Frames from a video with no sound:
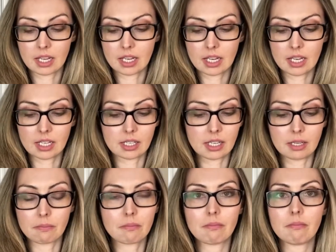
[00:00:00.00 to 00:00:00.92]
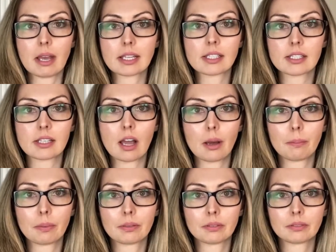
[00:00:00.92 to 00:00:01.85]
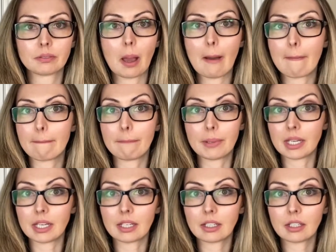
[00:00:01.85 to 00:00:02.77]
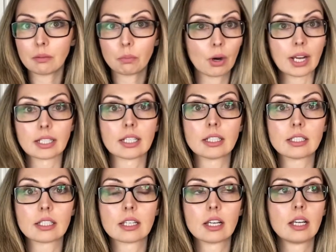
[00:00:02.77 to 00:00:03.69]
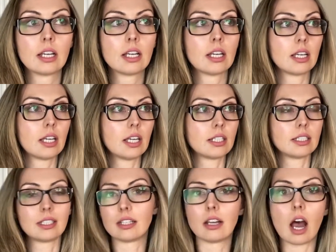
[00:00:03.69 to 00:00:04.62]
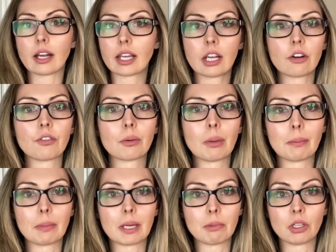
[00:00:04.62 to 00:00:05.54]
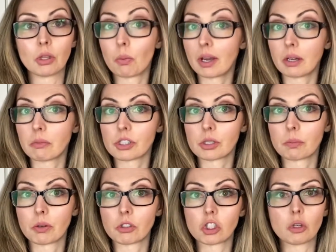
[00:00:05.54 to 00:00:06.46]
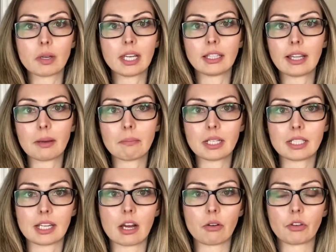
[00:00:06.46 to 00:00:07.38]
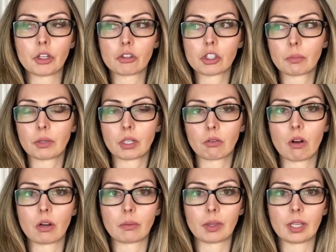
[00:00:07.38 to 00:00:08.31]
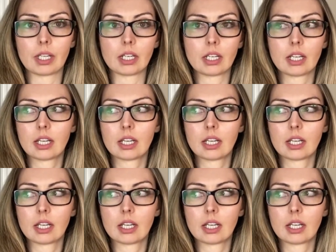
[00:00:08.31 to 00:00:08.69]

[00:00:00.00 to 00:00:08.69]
It messed up being pregnant. It did not care for my baby the way it was supposed to. It let me down. There's something wrong with it.